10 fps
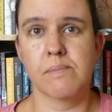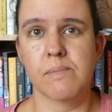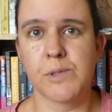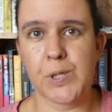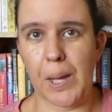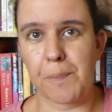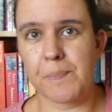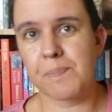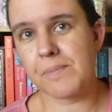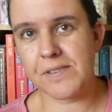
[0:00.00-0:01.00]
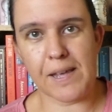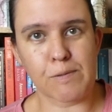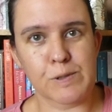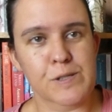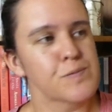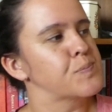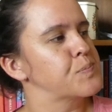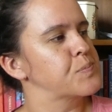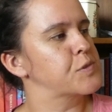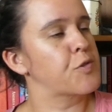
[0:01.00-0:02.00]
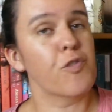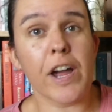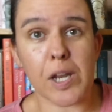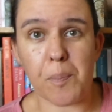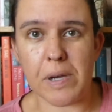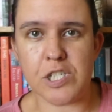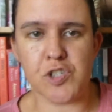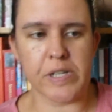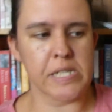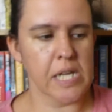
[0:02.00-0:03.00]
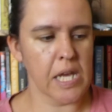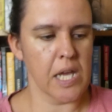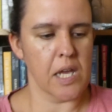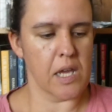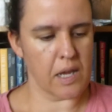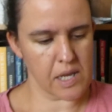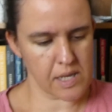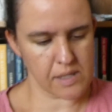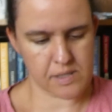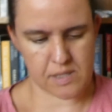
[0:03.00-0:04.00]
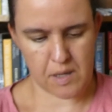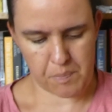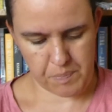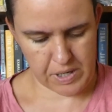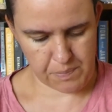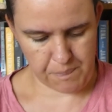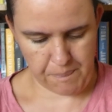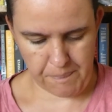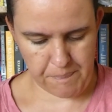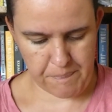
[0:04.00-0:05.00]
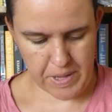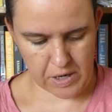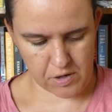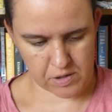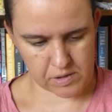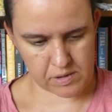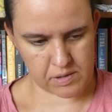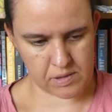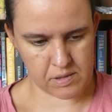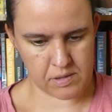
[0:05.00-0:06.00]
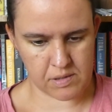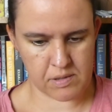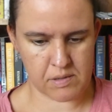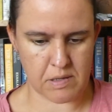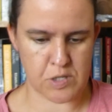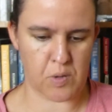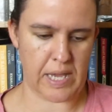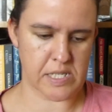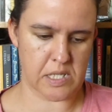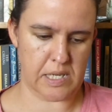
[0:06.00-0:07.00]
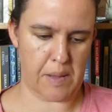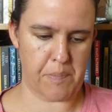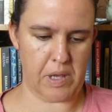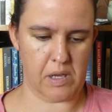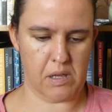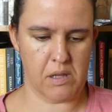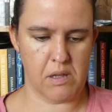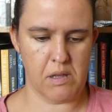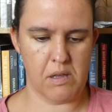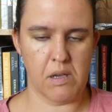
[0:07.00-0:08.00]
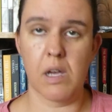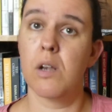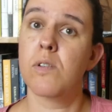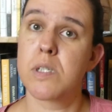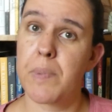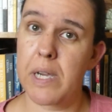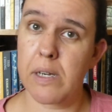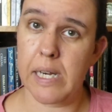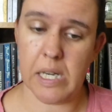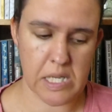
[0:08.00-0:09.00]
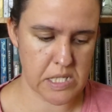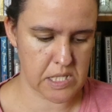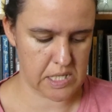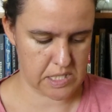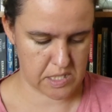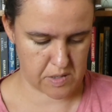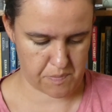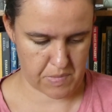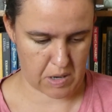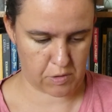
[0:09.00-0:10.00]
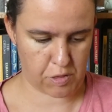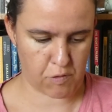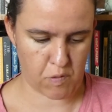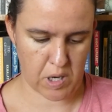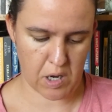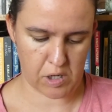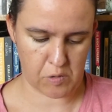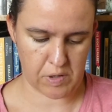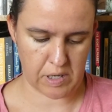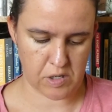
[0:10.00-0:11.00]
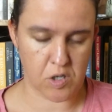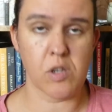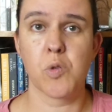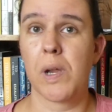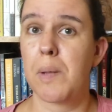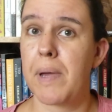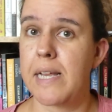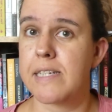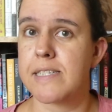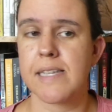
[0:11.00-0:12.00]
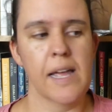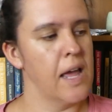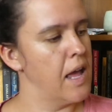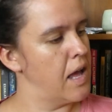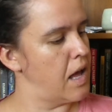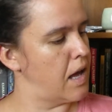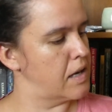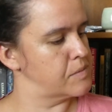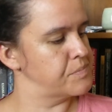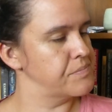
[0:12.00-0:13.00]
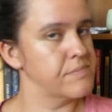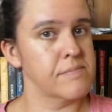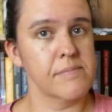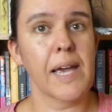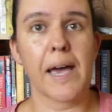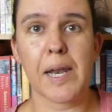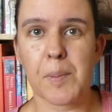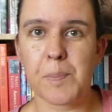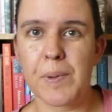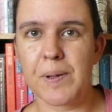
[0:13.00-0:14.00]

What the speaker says: So yeah, sounds right up my street. It is a bit bigger. That's not actually that big. It looks bigger than it is. It is about 320 pages. Yeah, and I'm